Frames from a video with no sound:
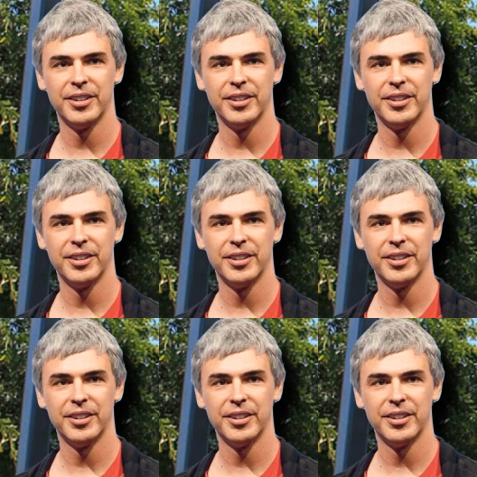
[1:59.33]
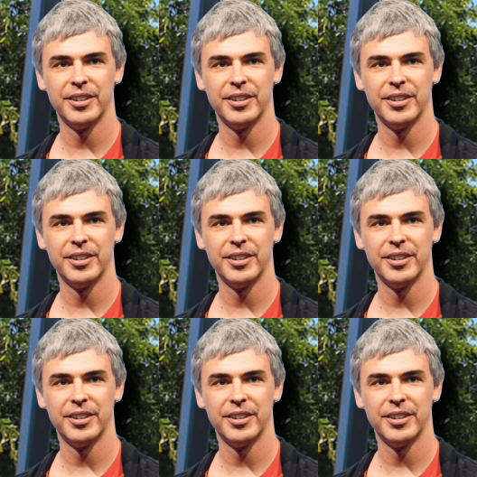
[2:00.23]

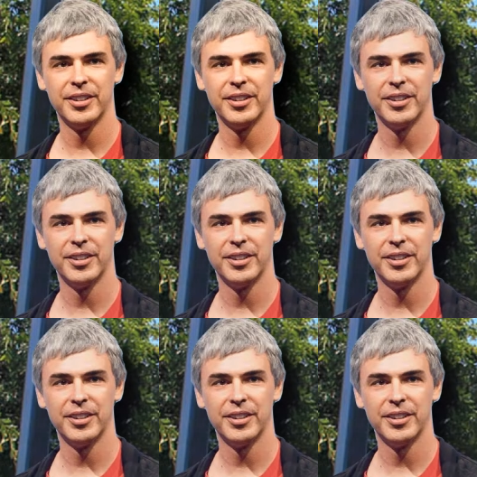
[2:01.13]
Nobody speaks.